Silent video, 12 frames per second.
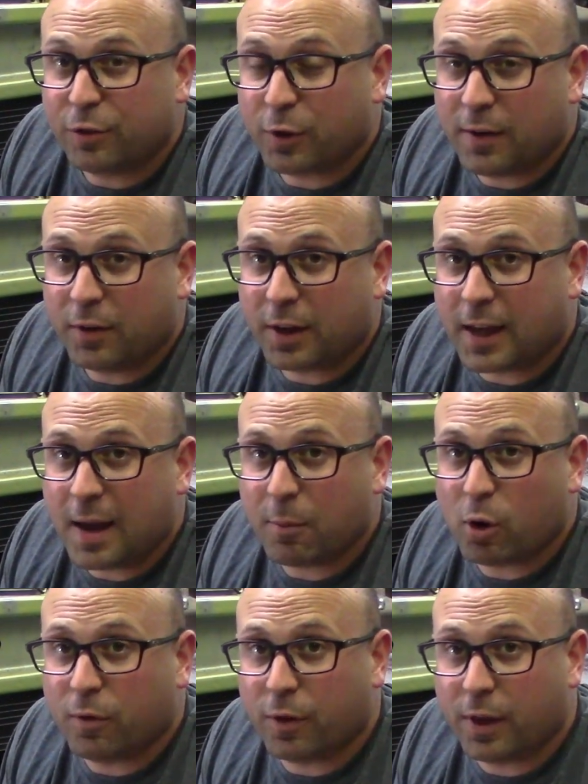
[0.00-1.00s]
for having the
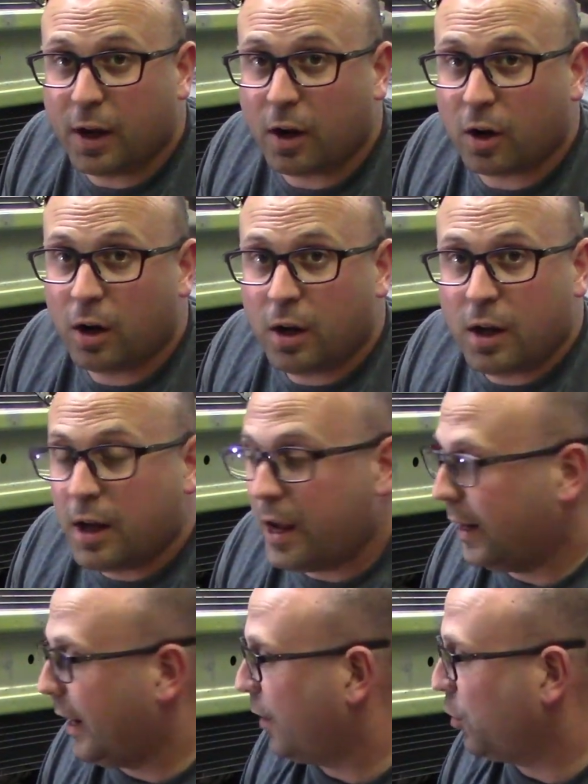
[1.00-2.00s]
camera over there
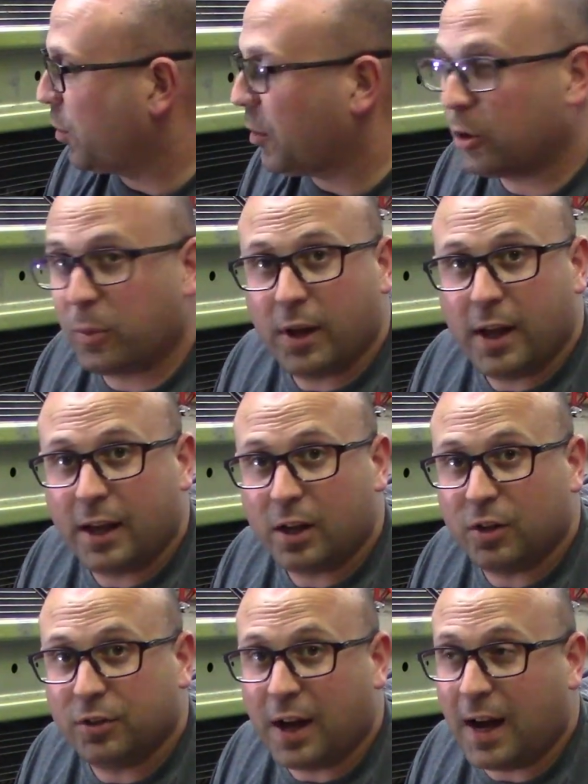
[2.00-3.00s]
and not doing multiple
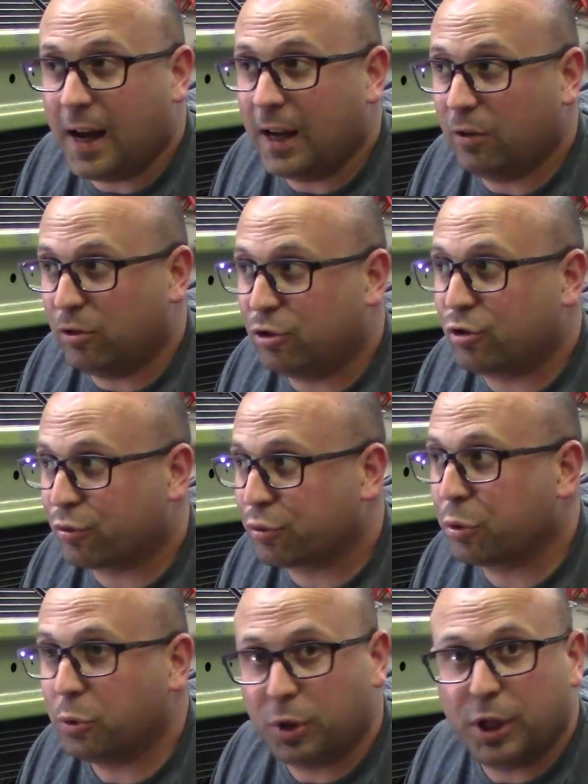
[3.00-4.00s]
angles. I
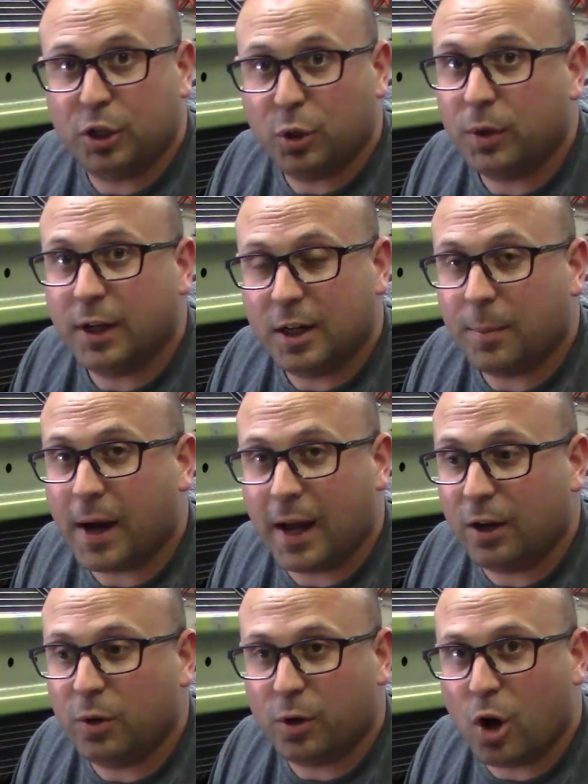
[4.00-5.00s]
truly do need to buy
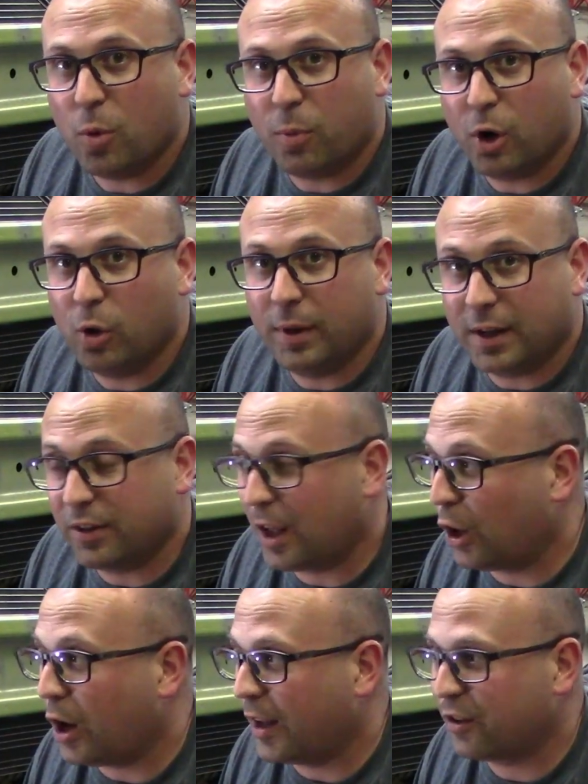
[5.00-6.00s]
a new GoPro because I
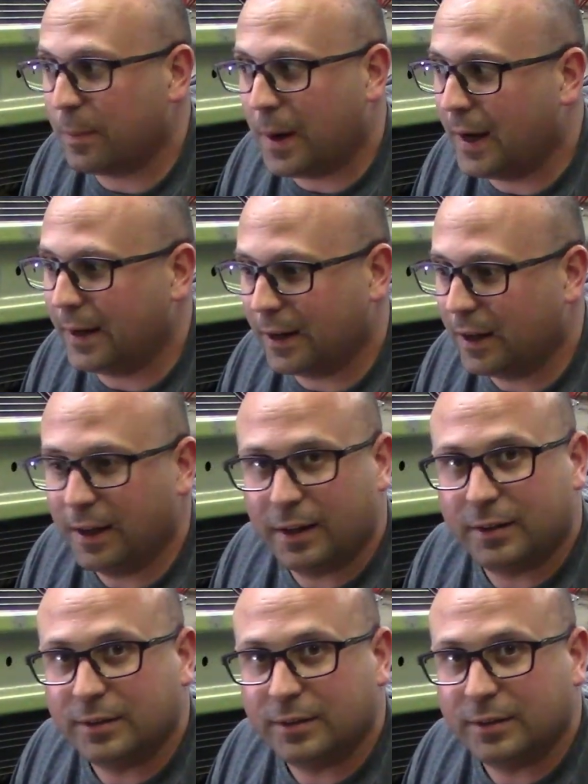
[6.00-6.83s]
lost mine like